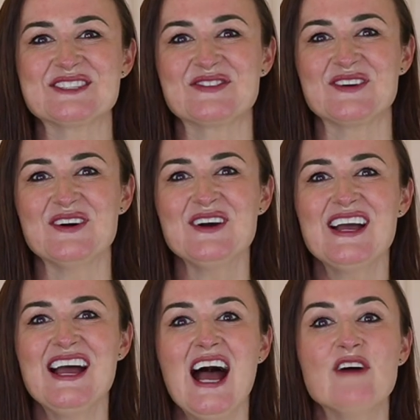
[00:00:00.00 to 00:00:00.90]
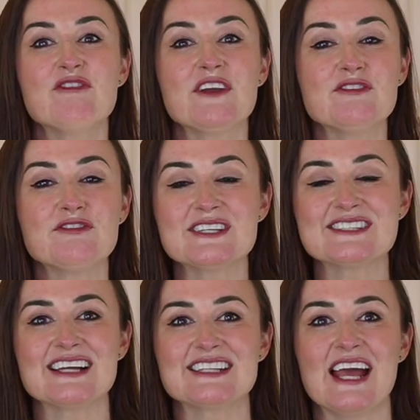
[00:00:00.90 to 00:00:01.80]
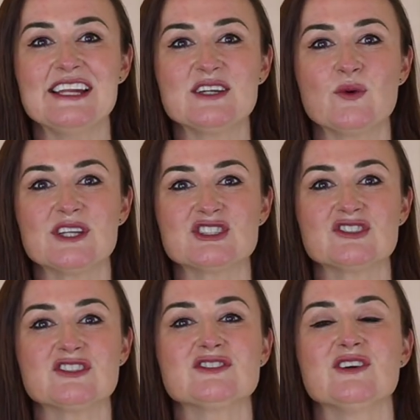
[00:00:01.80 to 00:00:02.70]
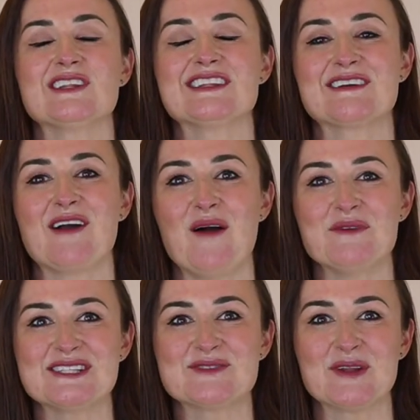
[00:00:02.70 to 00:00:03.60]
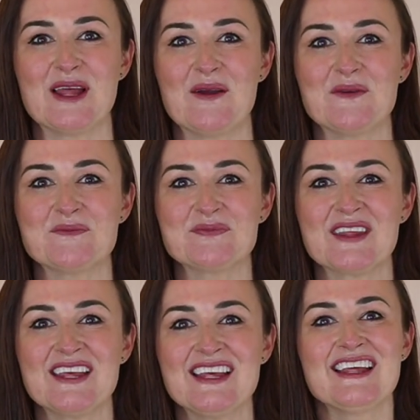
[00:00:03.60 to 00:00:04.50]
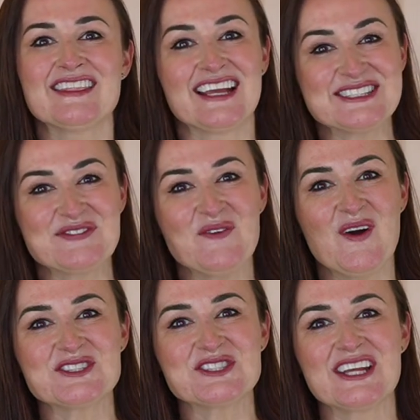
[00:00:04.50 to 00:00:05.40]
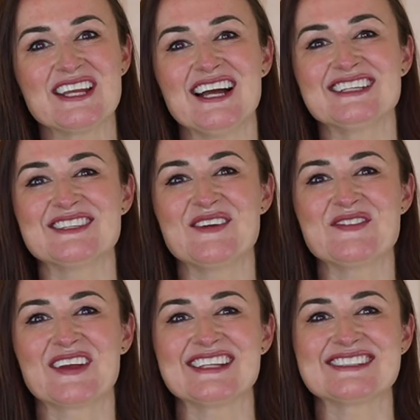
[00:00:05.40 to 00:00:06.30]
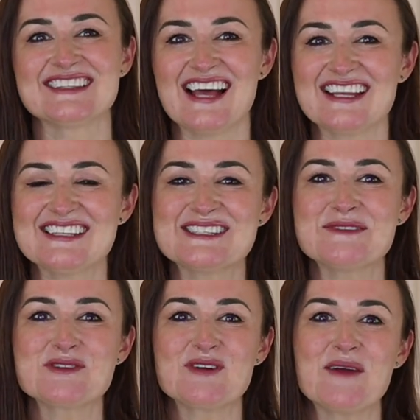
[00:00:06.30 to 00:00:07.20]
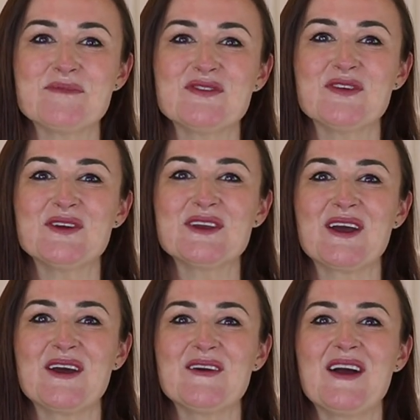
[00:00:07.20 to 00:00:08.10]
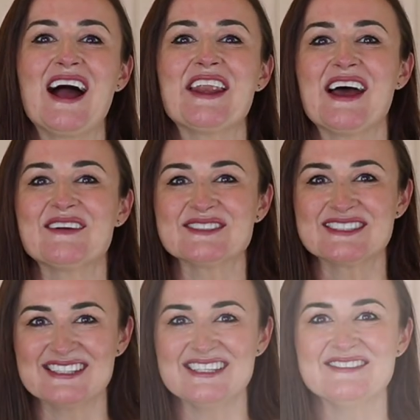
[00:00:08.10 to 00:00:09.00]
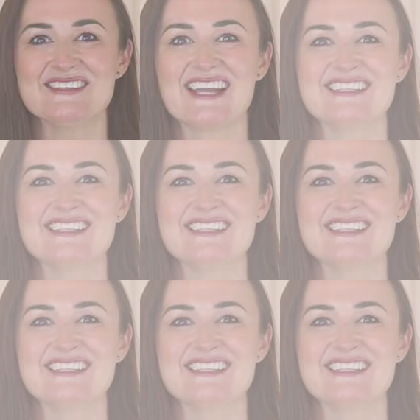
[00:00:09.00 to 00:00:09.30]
for, and feel free to add any questions at all in the comments below. Thanks for watching, and don't forget to like and subscribe before you go, and I will see you again